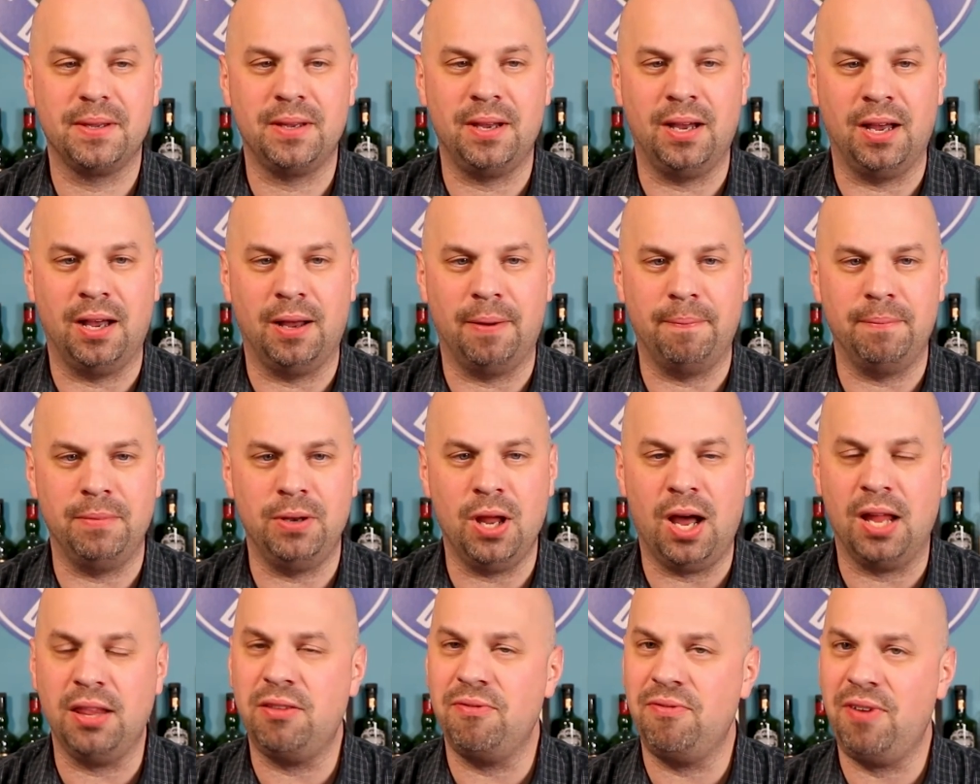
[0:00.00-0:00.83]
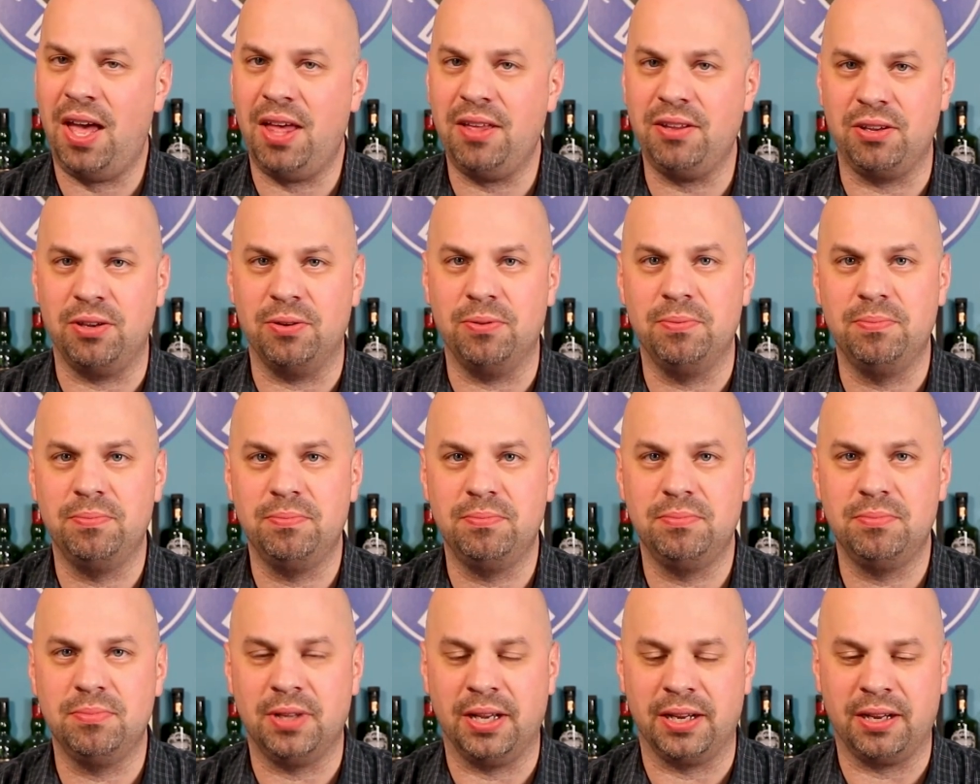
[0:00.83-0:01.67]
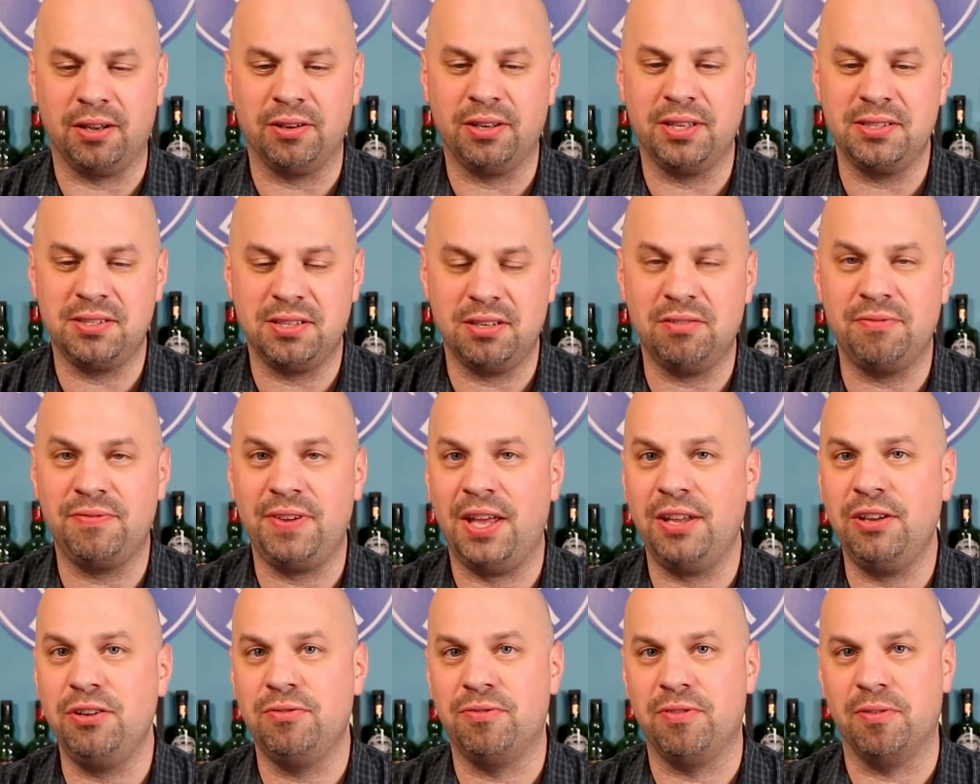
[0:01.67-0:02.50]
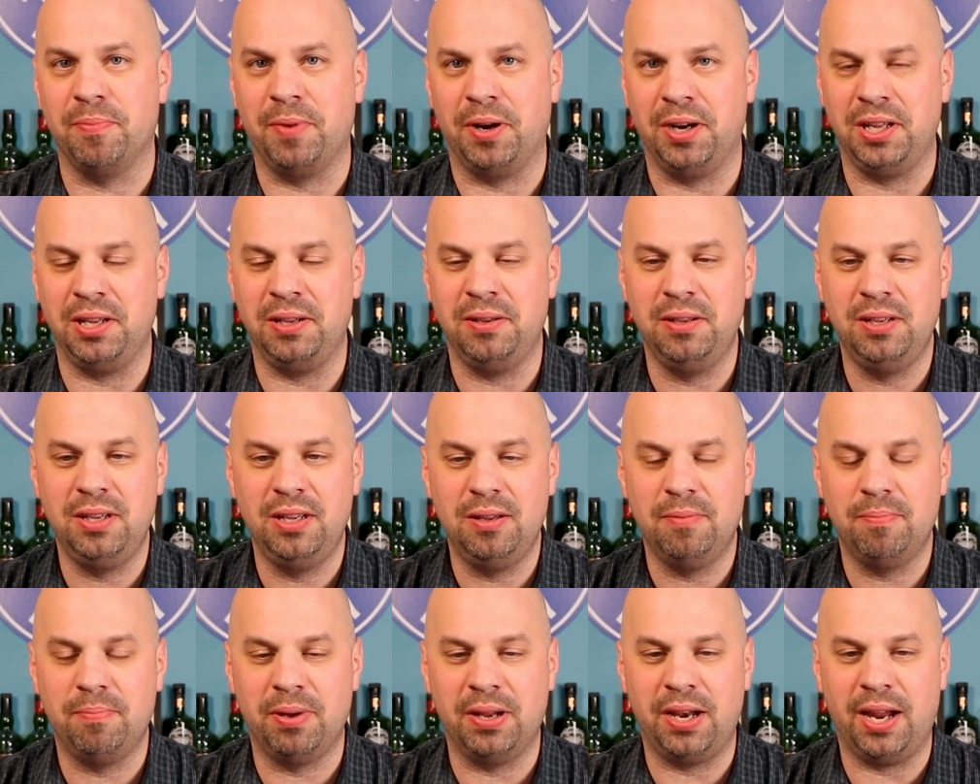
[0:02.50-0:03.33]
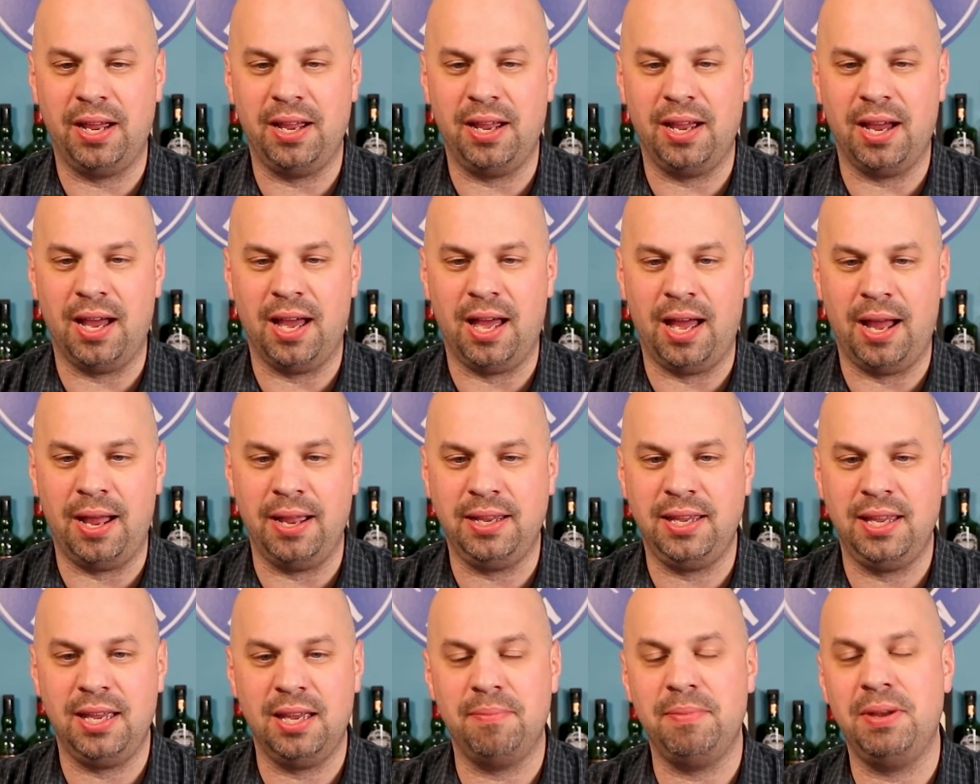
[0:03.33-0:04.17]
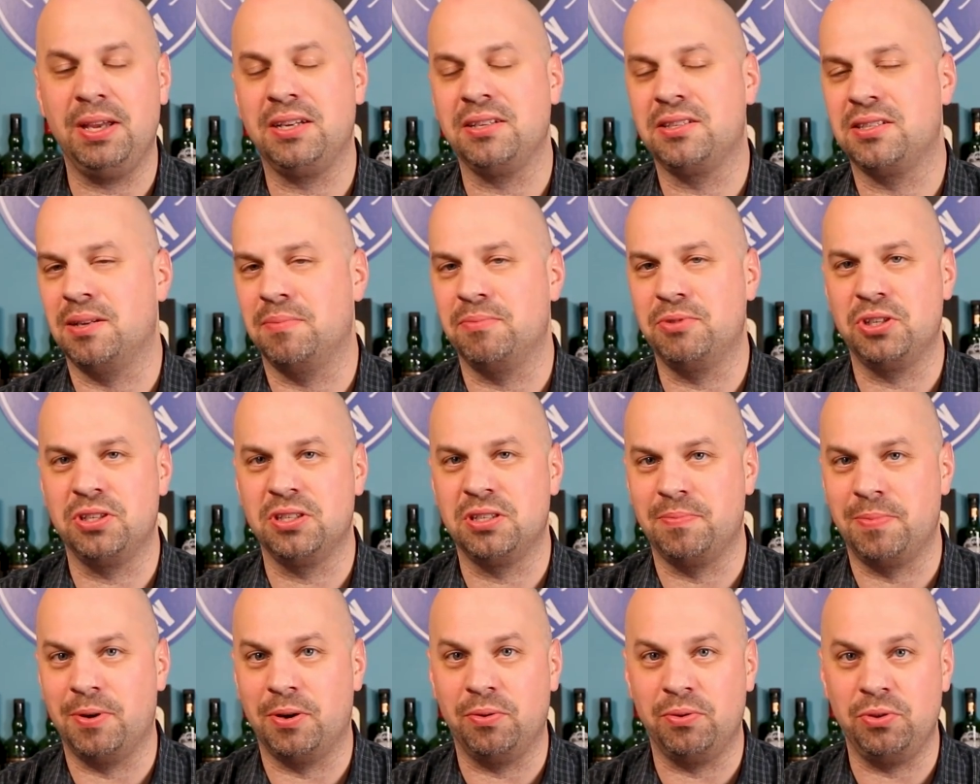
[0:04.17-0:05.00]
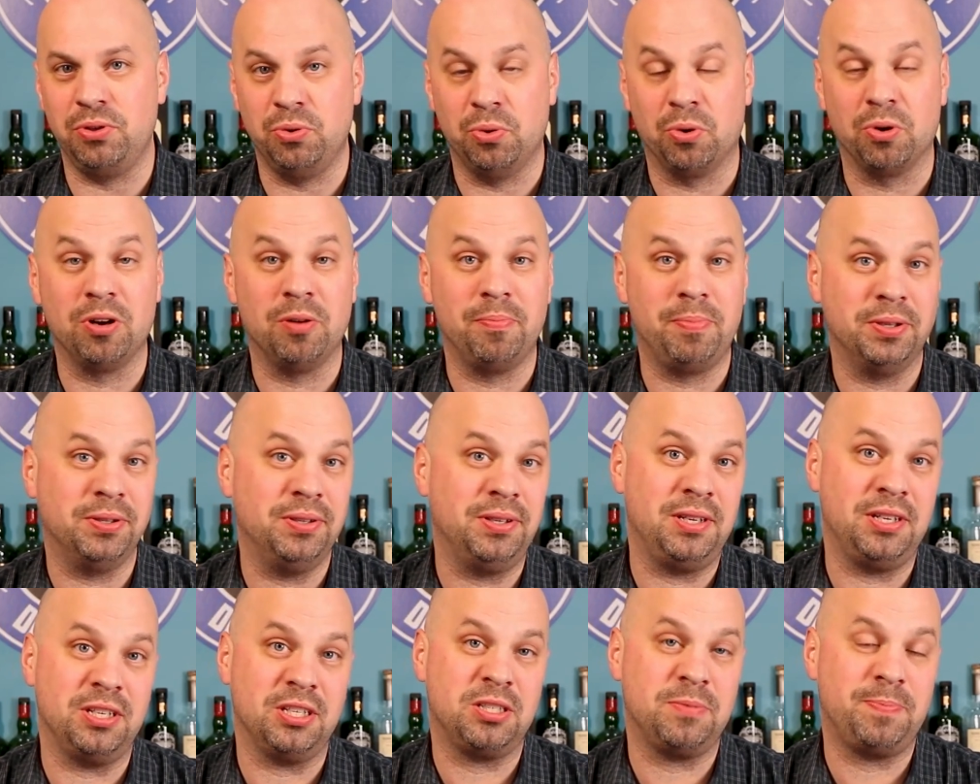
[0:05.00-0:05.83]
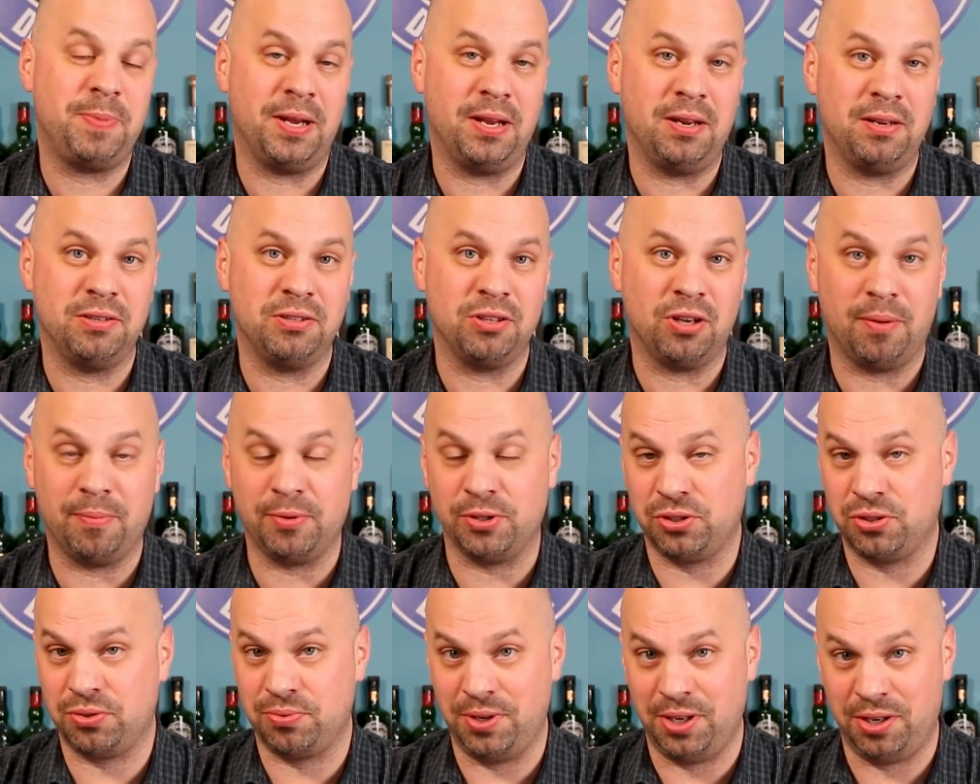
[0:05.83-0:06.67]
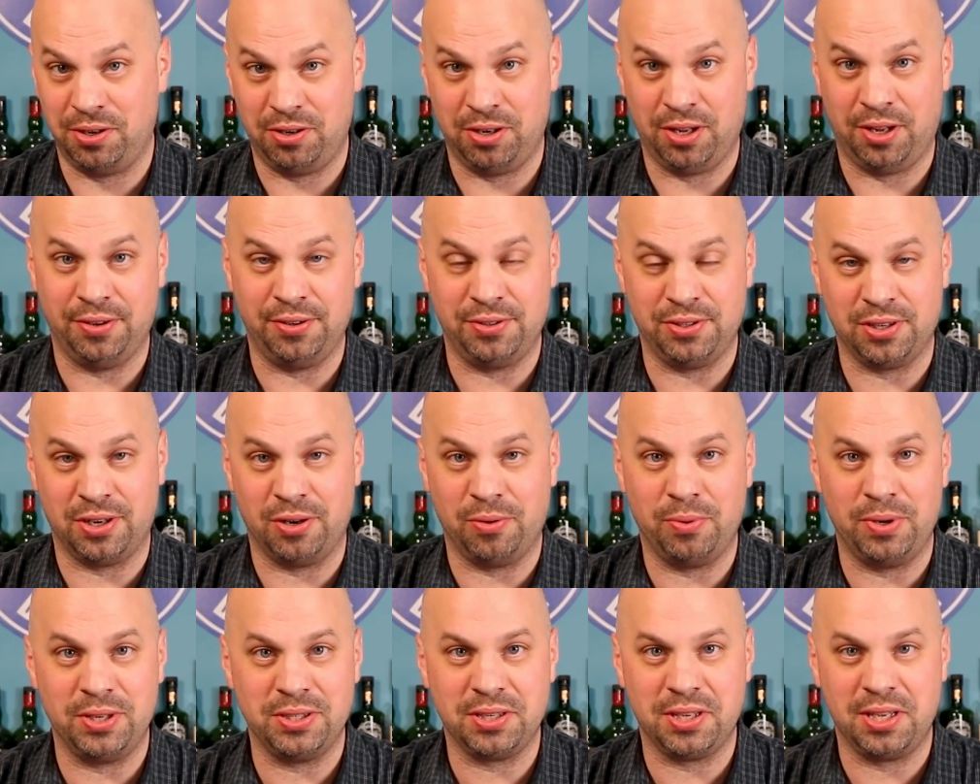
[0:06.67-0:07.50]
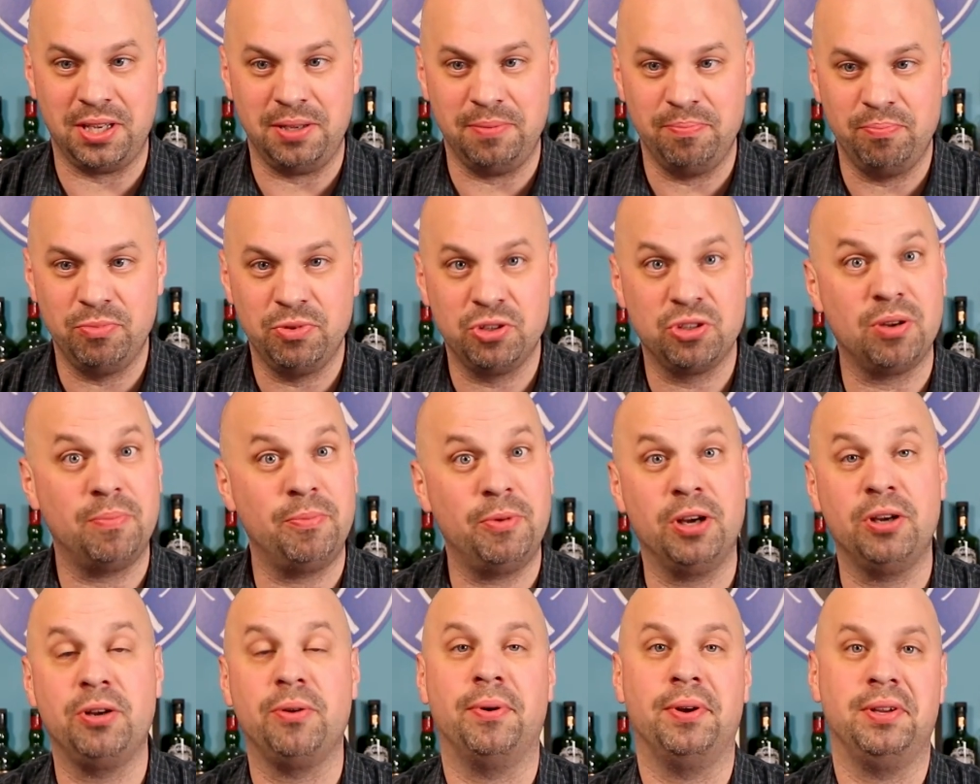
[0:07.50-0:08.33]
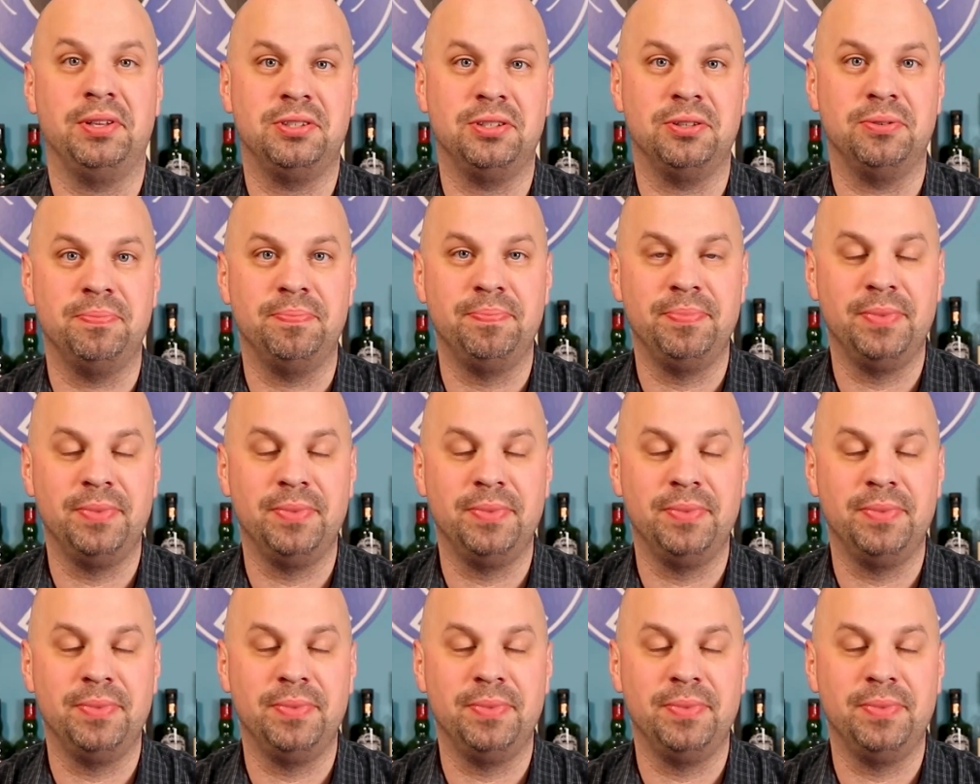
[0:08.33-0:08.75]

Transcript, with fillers: Um, not the value. Like I'll consider value for money, but I, I can't make assumptions about your ability to spend almost three hundred dollars on a whiskey. So I'm not going to.